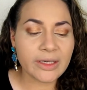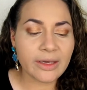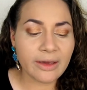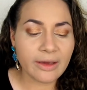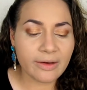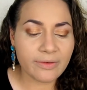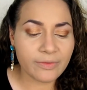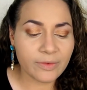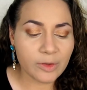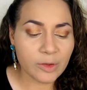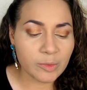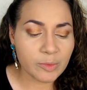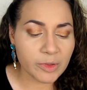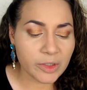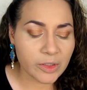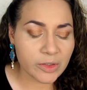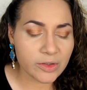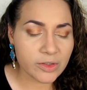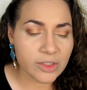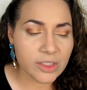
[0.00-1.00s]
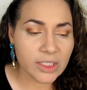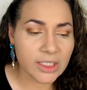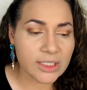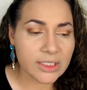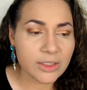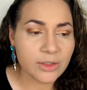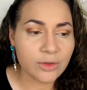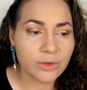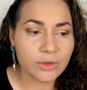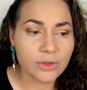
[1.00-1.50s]
careful because
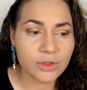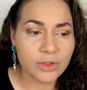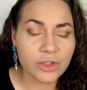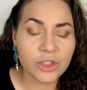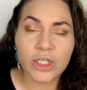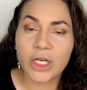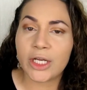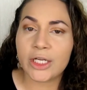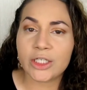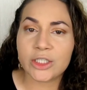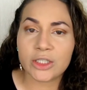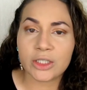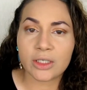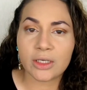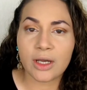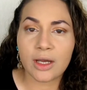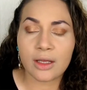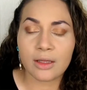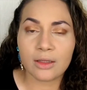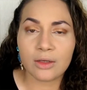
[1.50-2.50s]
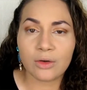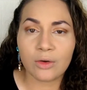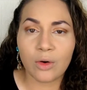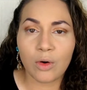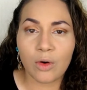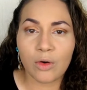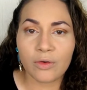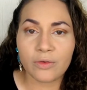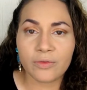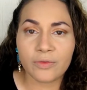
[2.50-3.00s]
it could change the color
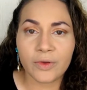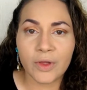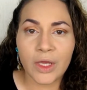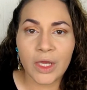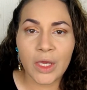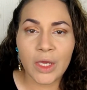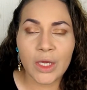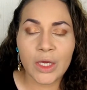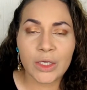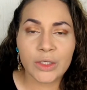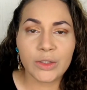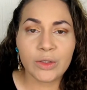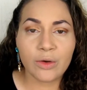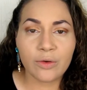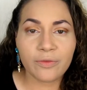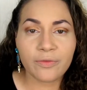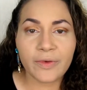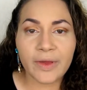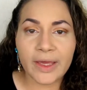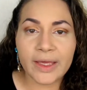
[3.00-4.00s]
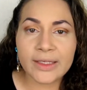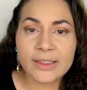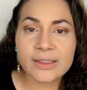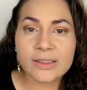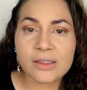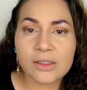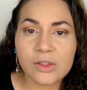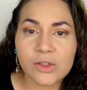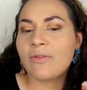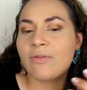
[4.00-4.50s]
of your
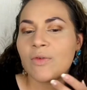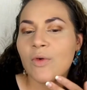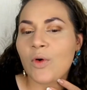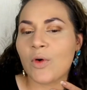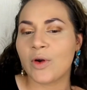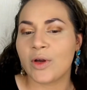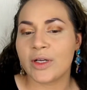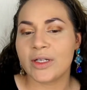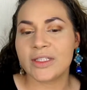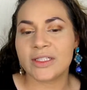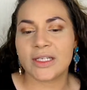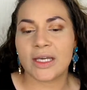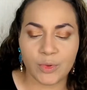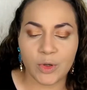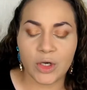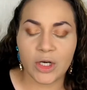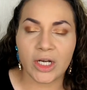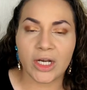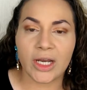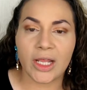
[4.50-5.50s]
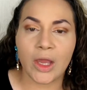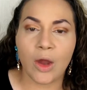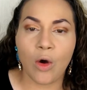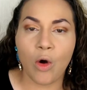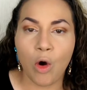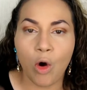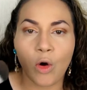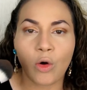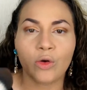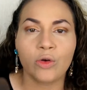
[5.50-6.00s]
face. Avoid putting it
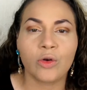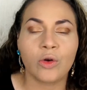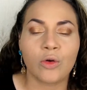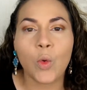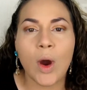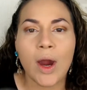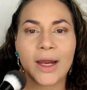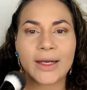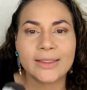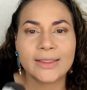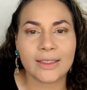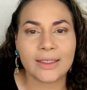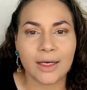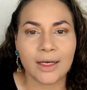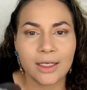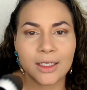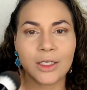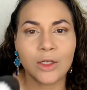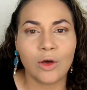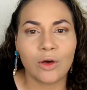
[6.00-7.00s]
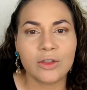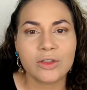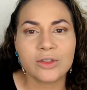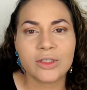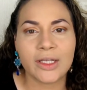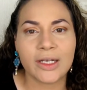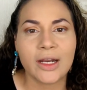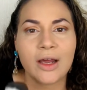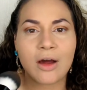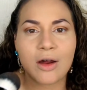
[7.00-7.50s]
on quite a lot
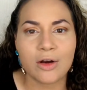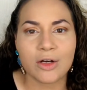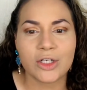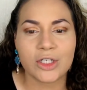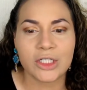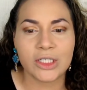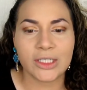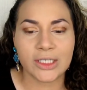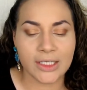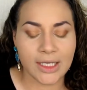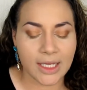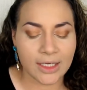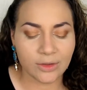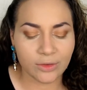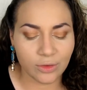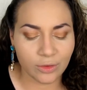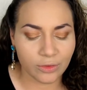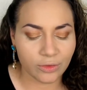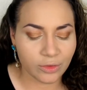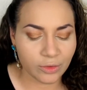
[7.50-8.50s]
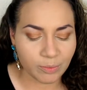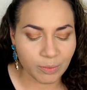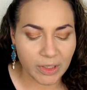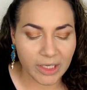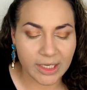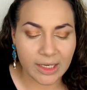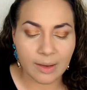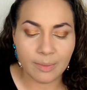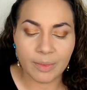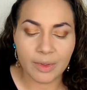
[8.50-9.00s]
and harshly, and don't
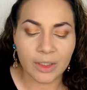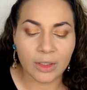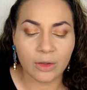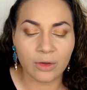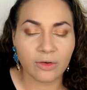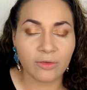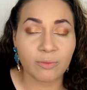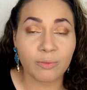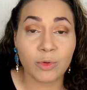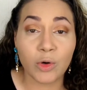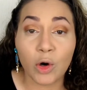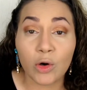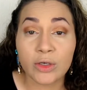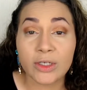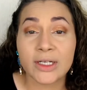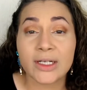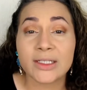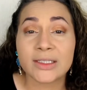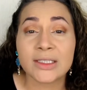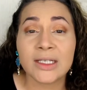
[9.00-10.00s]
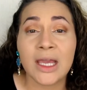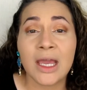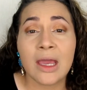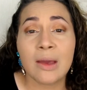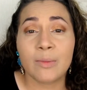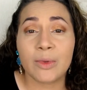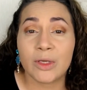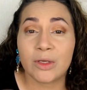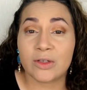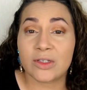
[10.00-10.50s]
pick up a lot of product,
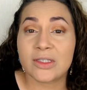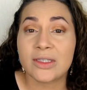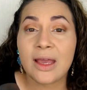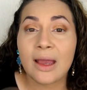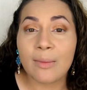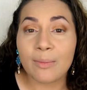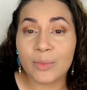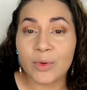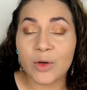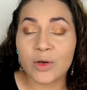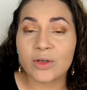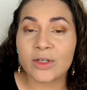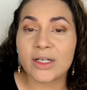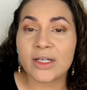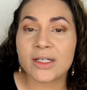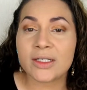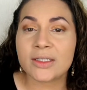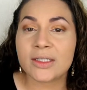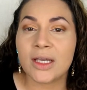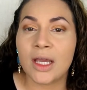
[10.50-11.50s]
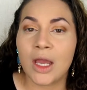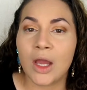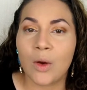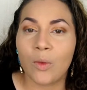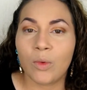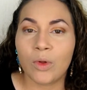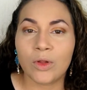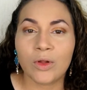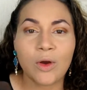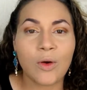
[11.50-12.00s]
because that product
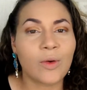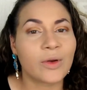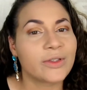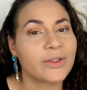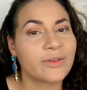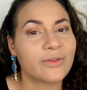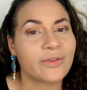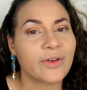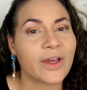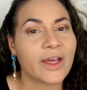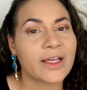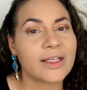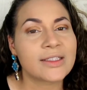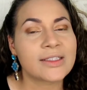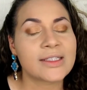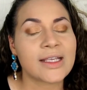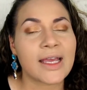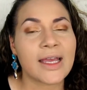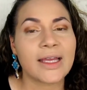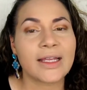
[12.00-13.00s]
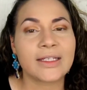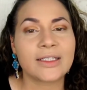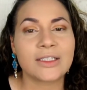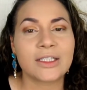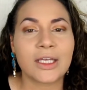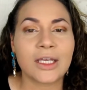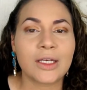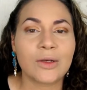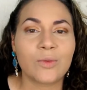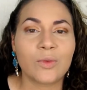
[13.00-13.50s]
will go on your face and
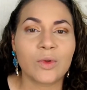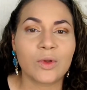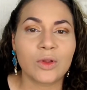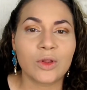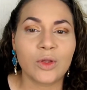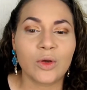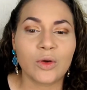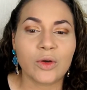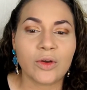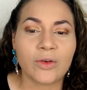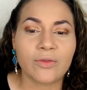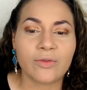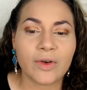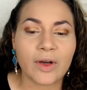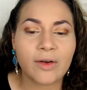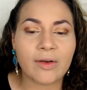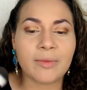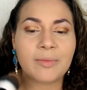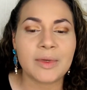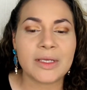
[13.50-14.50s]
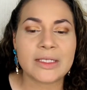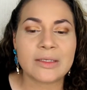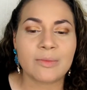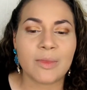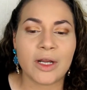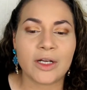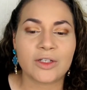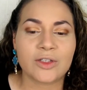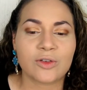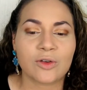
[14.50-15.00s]
it will look very
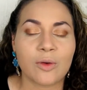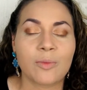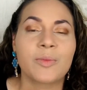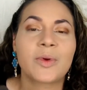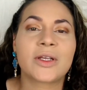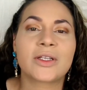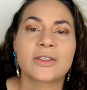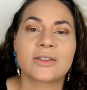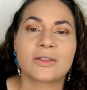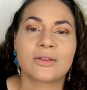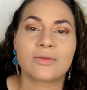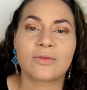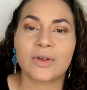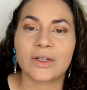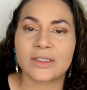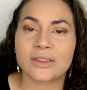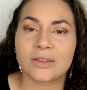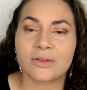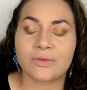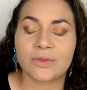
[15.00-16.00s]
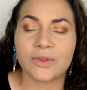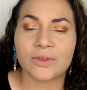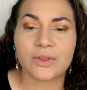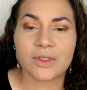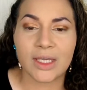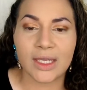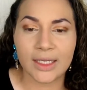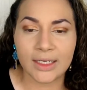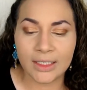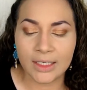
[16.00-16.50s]
mismatched compared to the rest of your
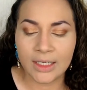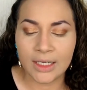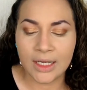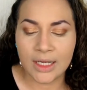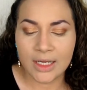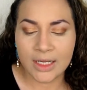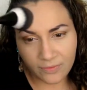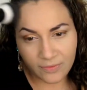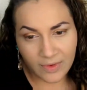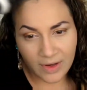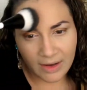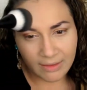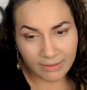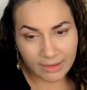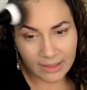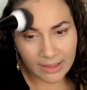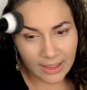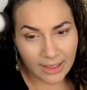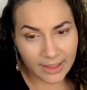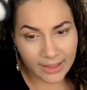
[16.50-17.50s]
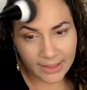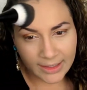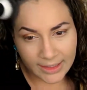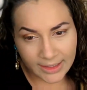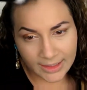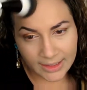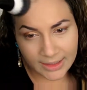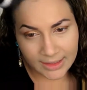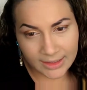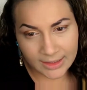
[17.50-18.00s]
skin. Very
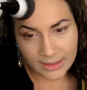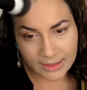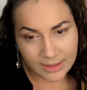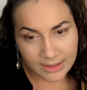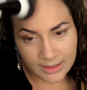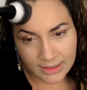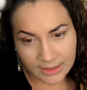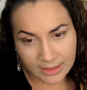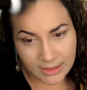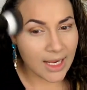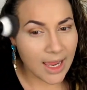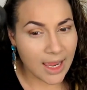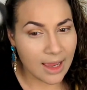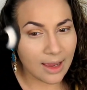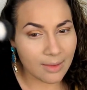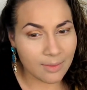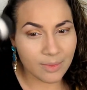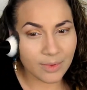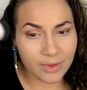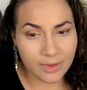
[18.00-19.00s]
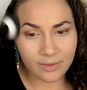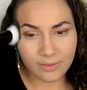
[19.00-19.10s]
lightly dab.